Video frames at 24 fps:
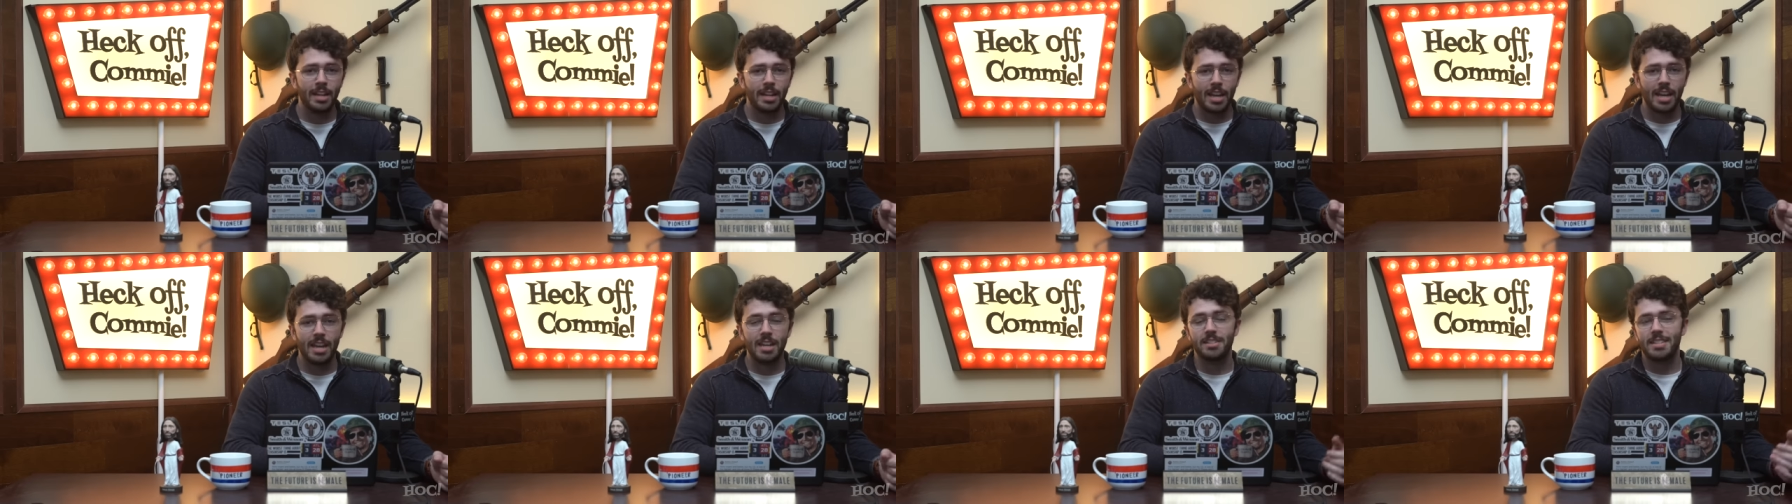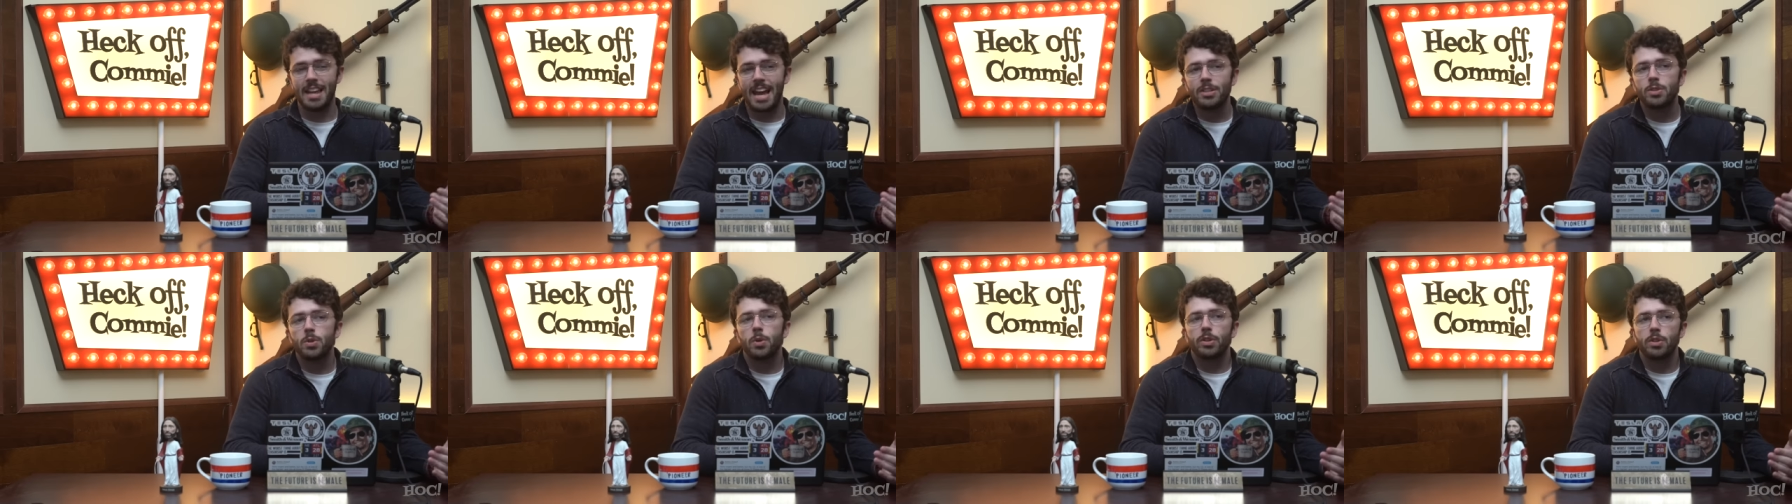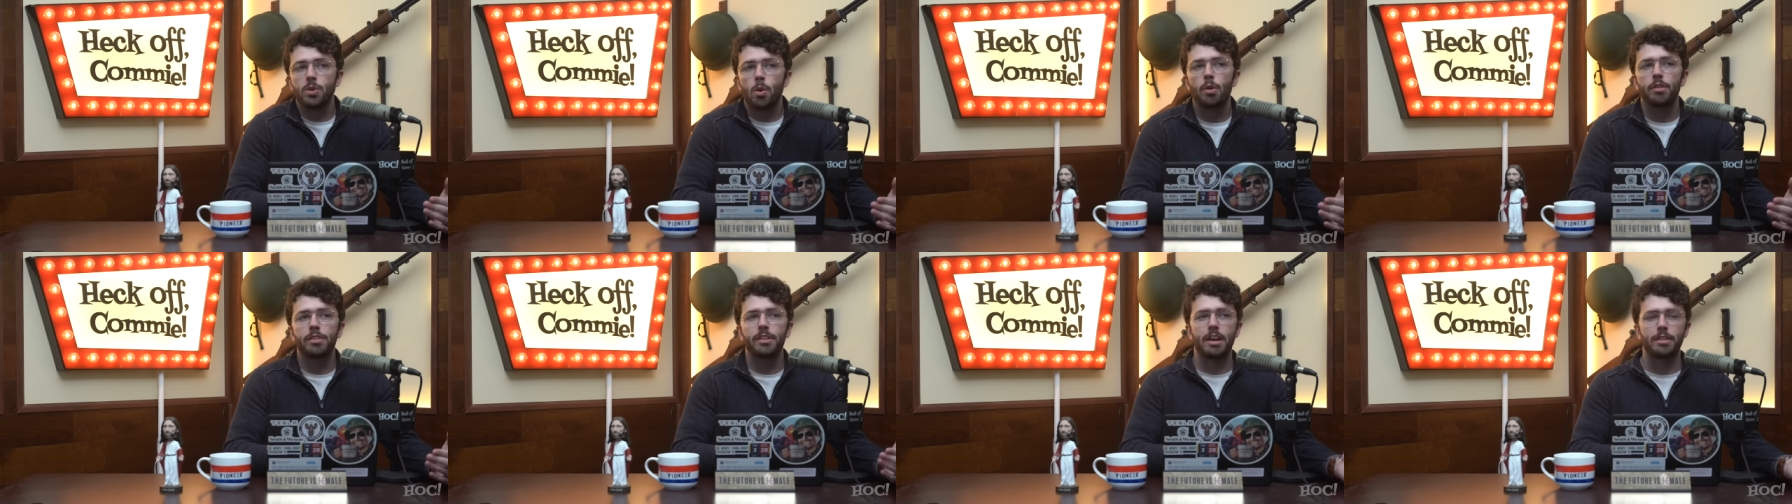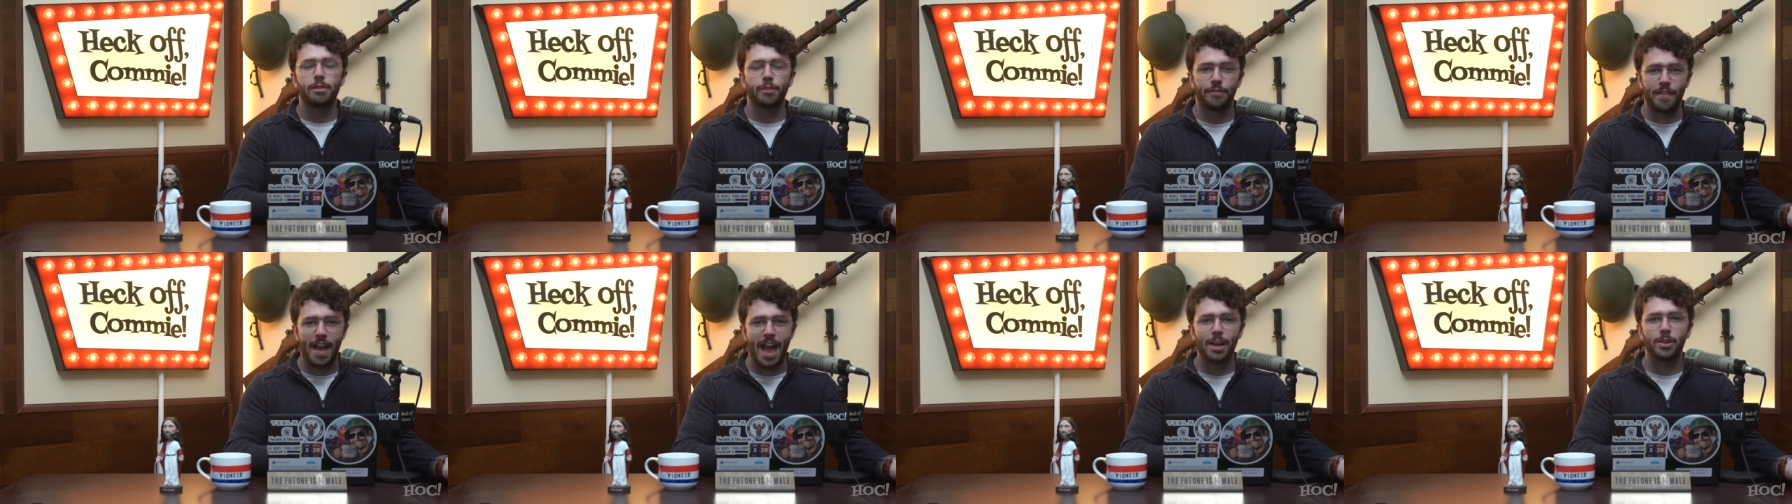And it's not to ignore the
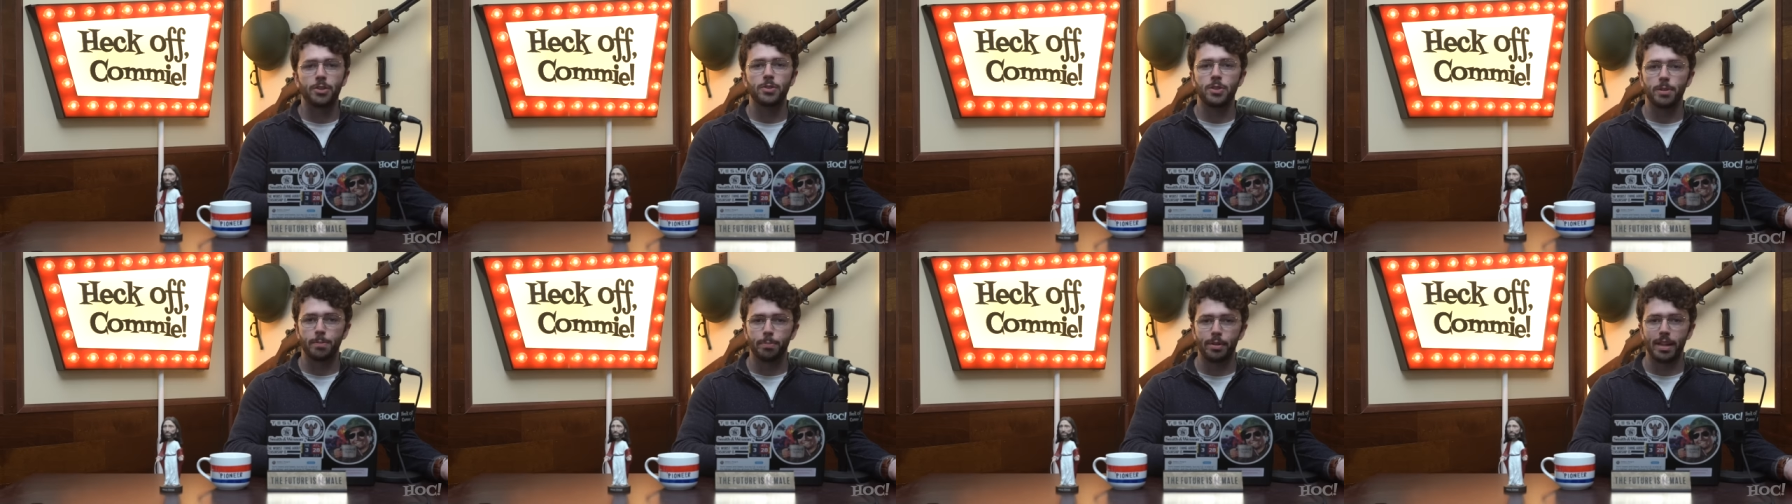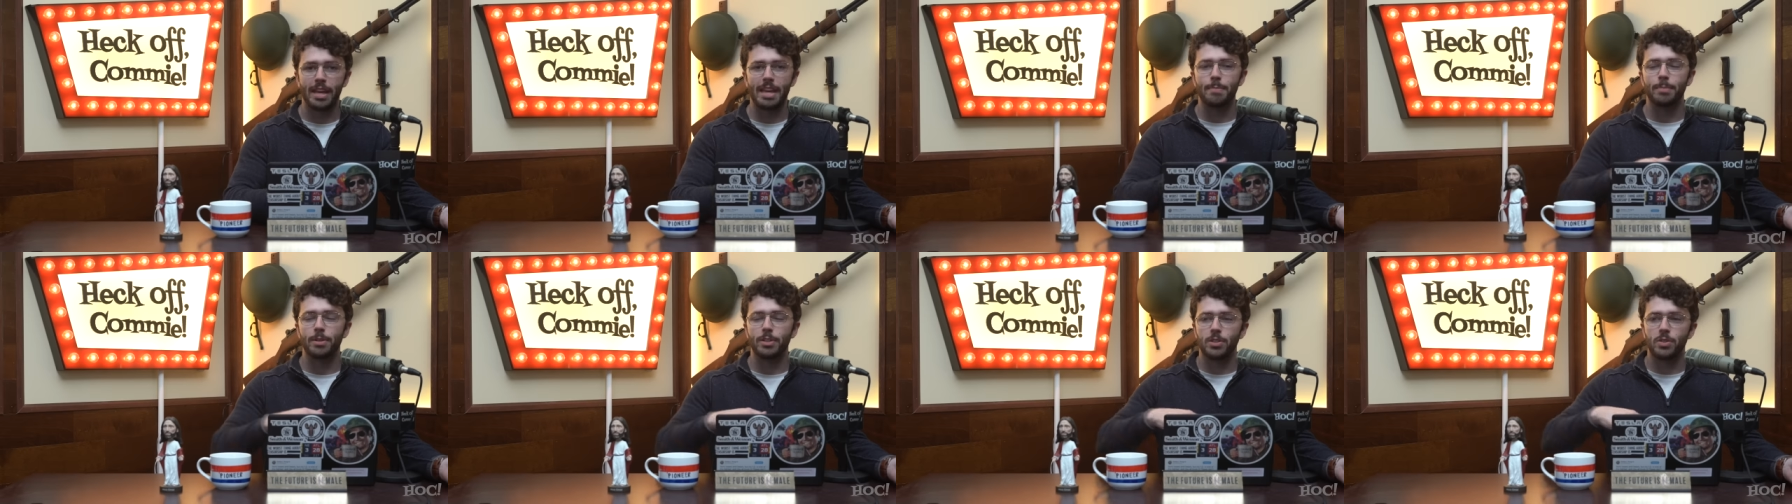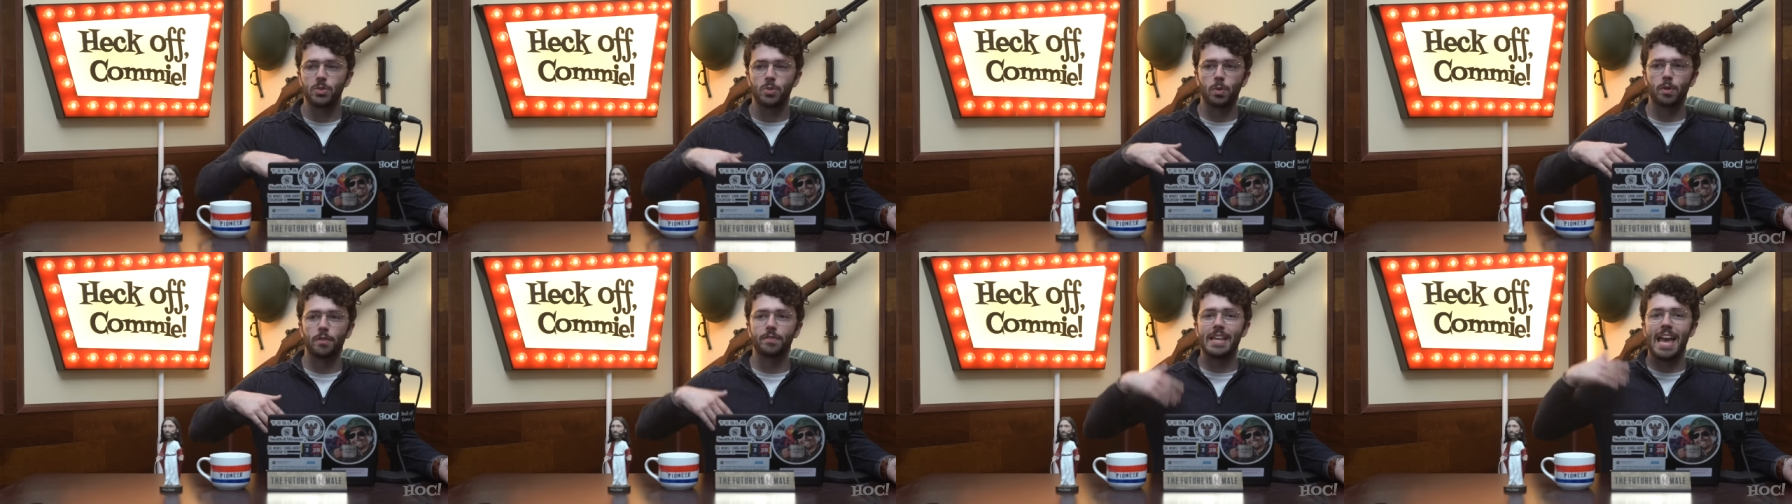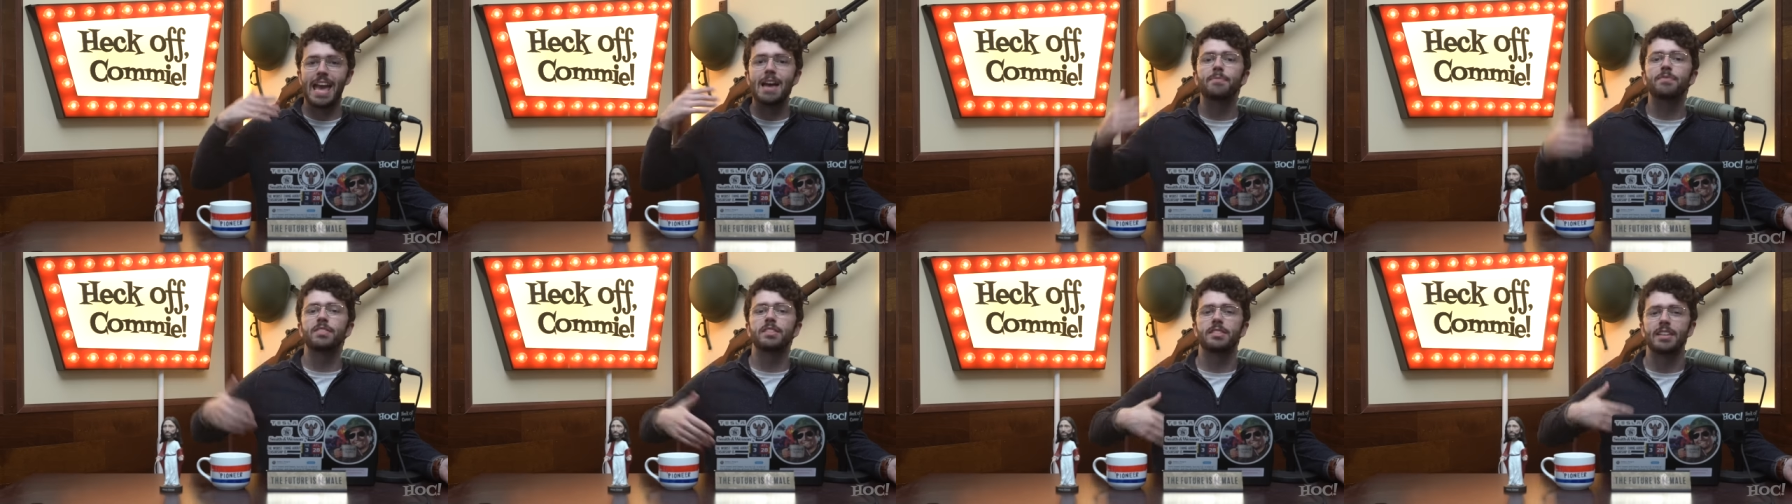other factors at play, but just sort of to
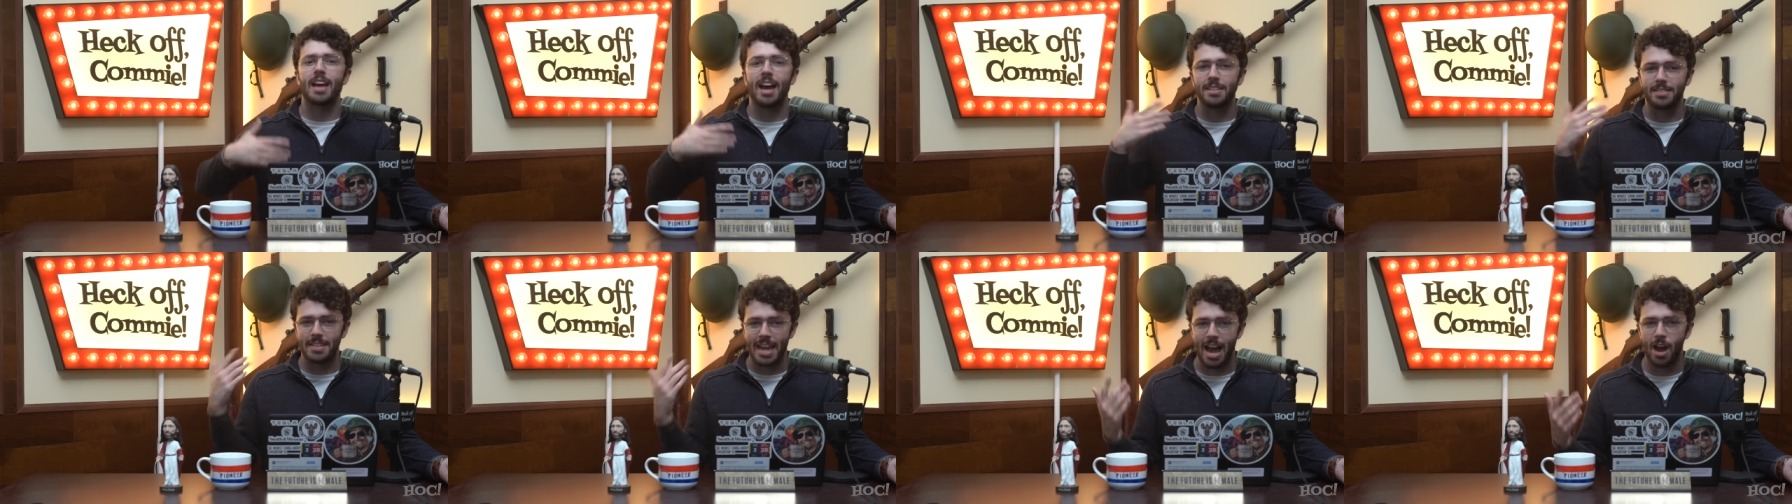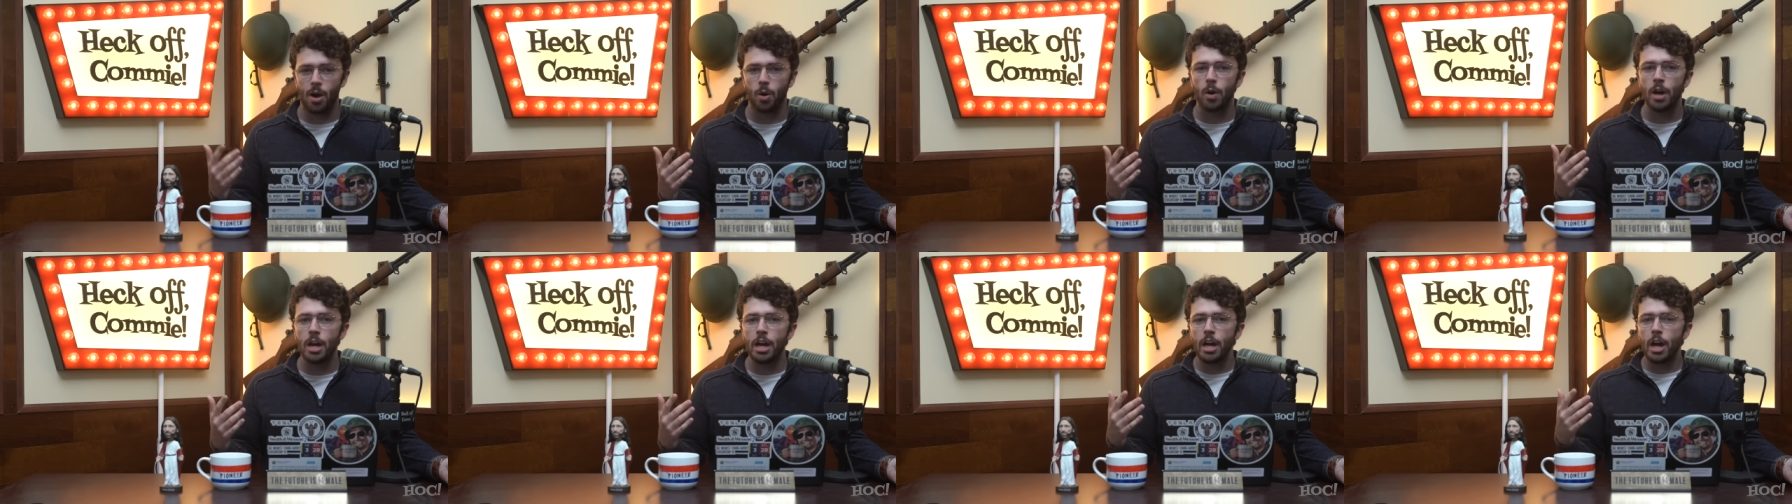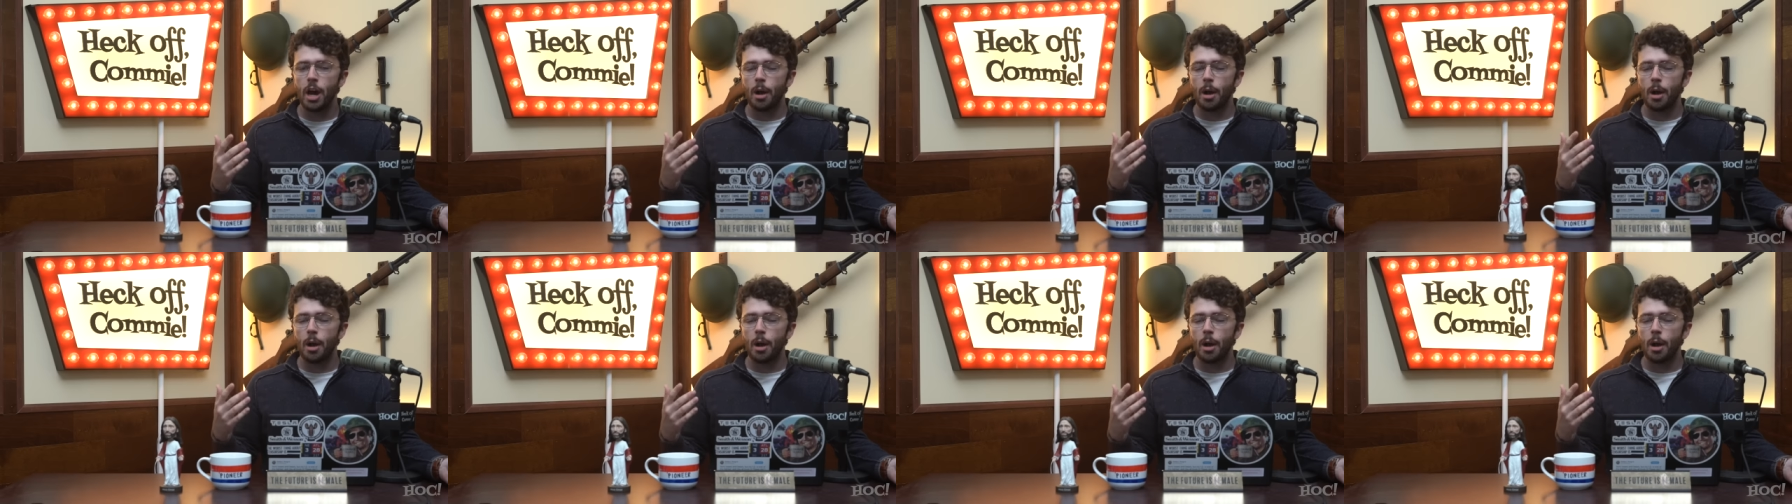emphasize how